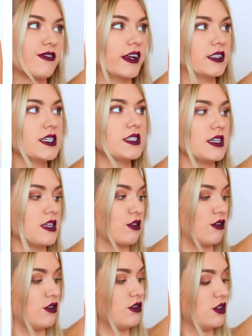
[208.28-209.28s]
fairly
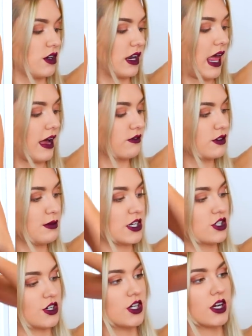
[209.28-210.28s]
see-through. You're gonna have to
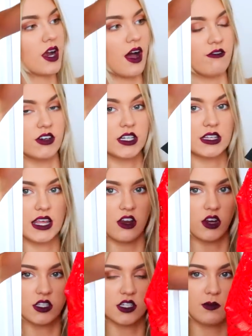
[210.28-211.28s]
make sure you're covered in the
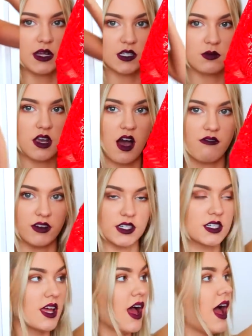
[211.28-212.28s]
areas you're meant to be
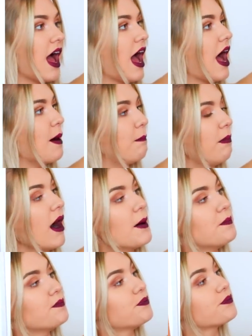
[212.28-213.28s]
covered,
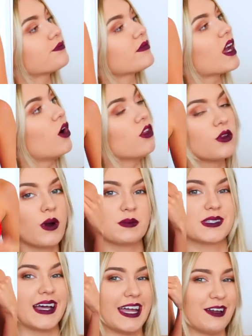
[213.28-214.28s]
but on the
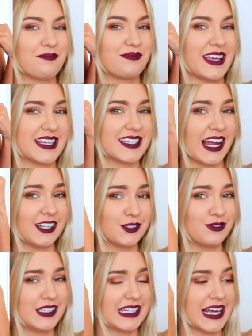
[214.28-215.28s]
website they styled
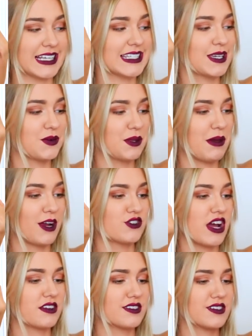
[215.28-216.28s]
it really nicely with a pair of
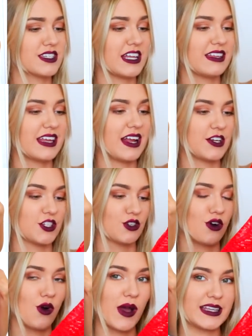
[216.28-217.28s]
trousers, and then I just
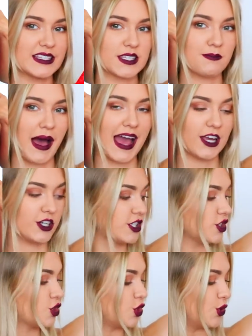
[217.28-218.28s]
got quite
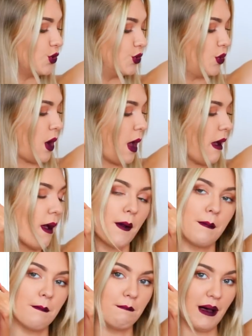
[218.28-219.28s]
inspired to
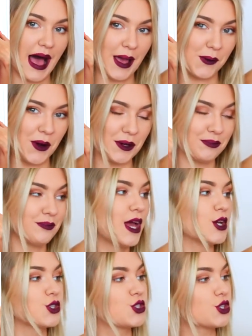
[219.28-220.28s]
buy one.
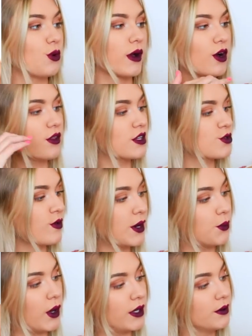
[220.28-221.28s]
So I got this
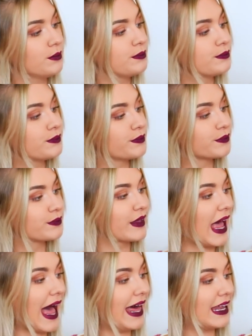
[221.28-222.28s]
red one
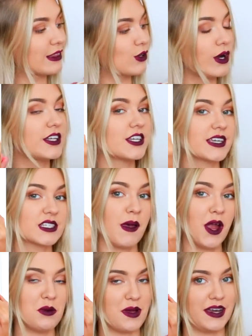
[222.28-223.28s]
and I thought I'd
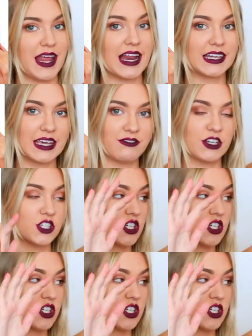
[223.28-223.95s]
experiment and give it a